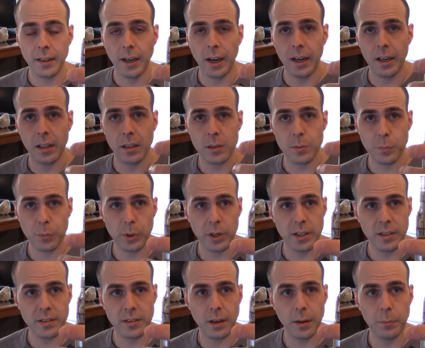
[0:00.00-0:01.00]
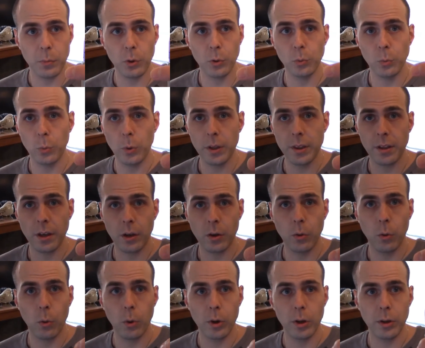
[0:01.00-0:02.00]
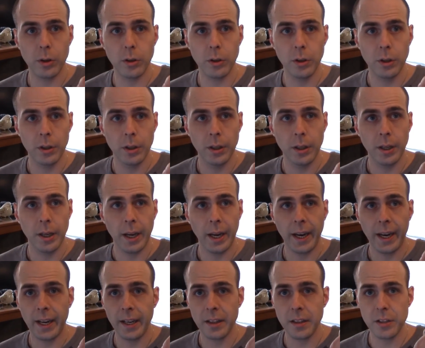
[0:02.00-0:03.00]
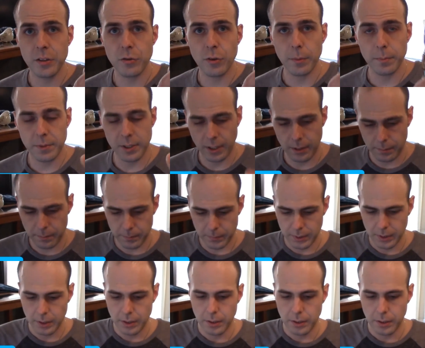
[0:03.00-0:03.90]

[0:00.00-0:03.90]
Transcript: and it's pre-assembled with a coil and the drip tip,